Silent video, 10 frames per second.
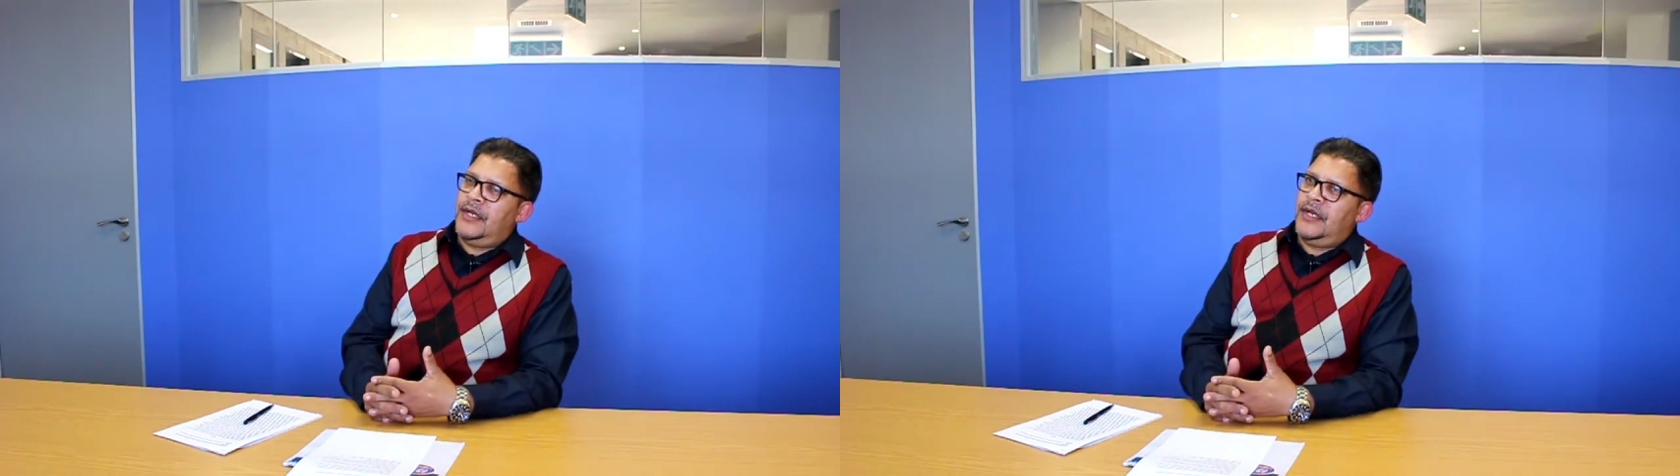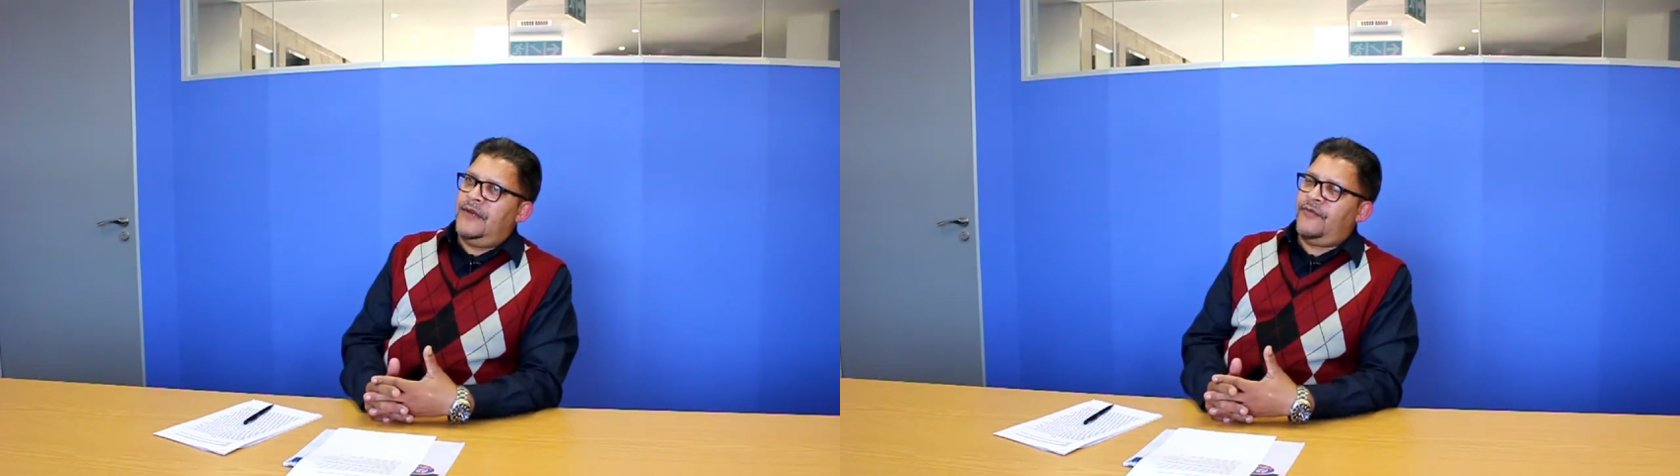
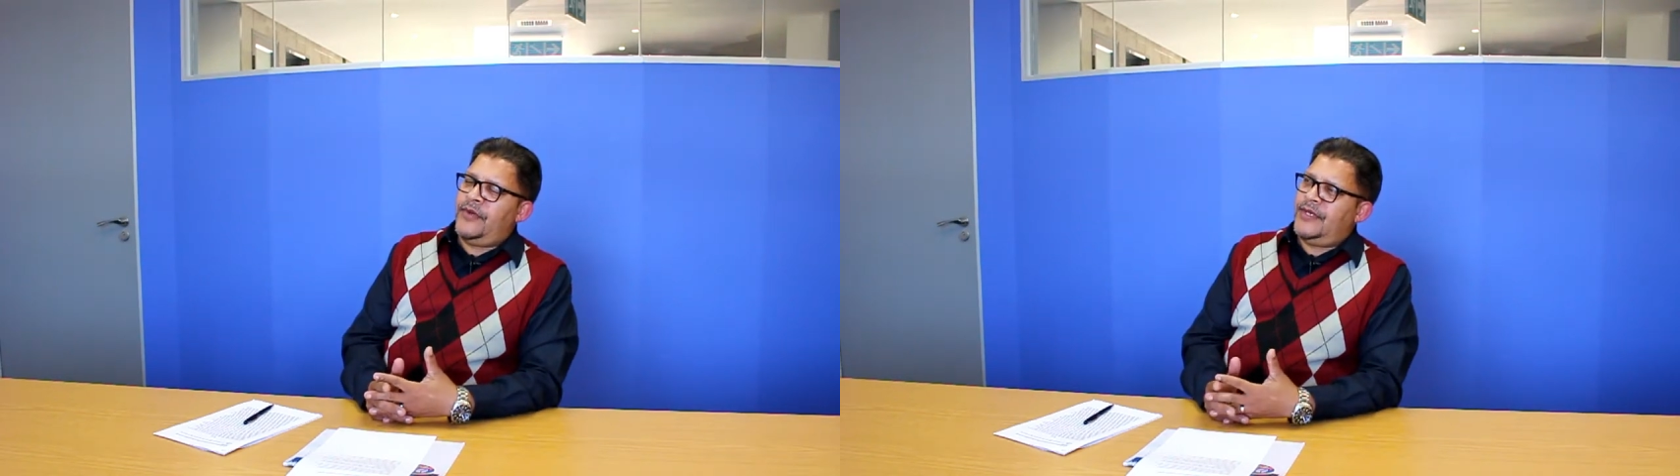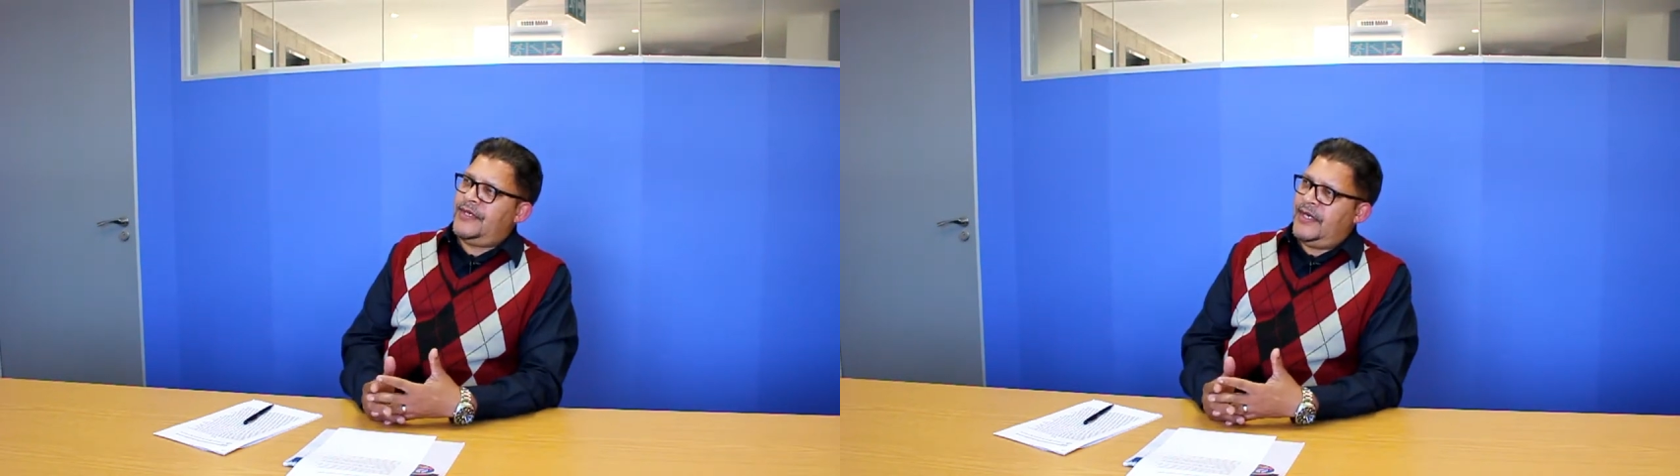If
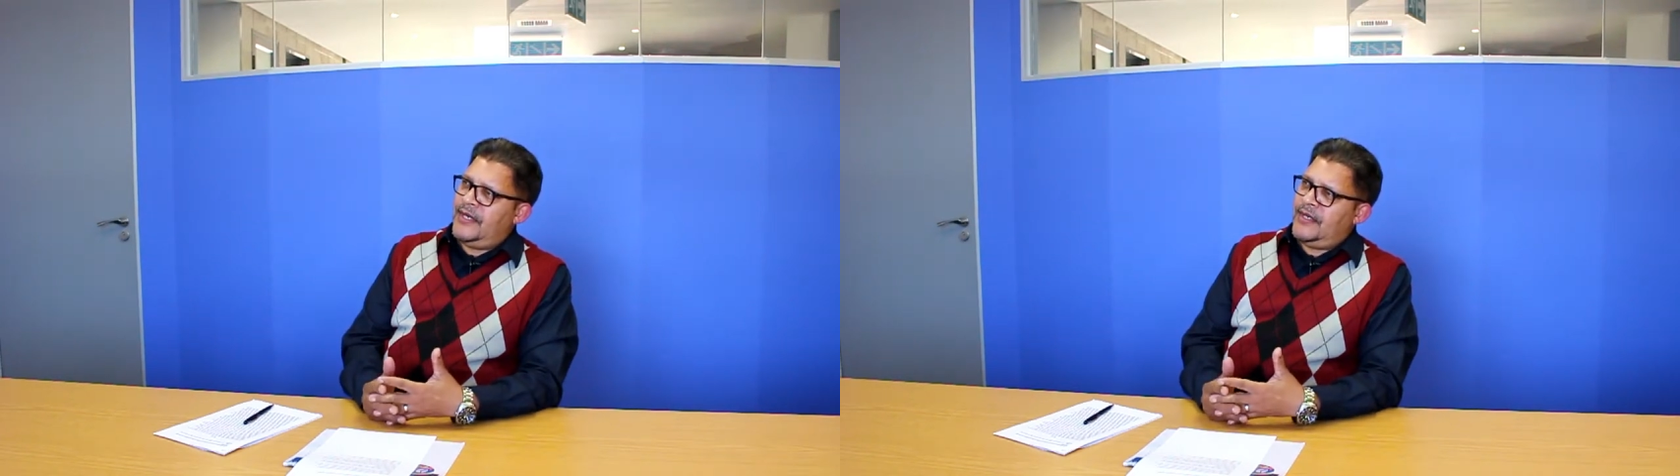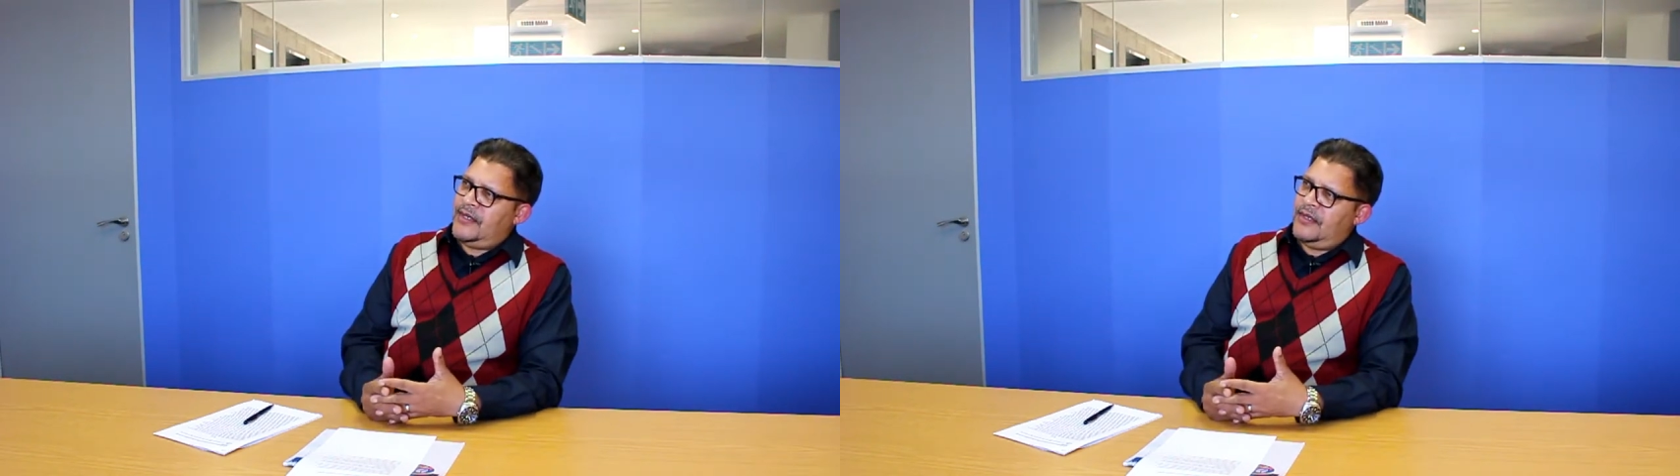we
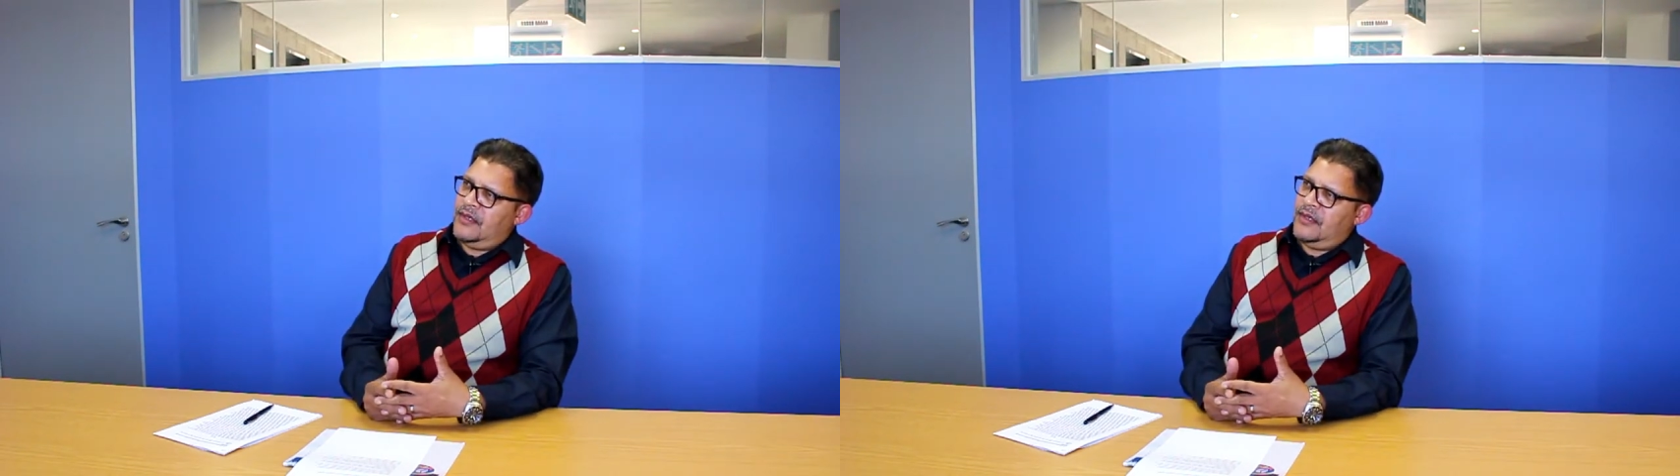take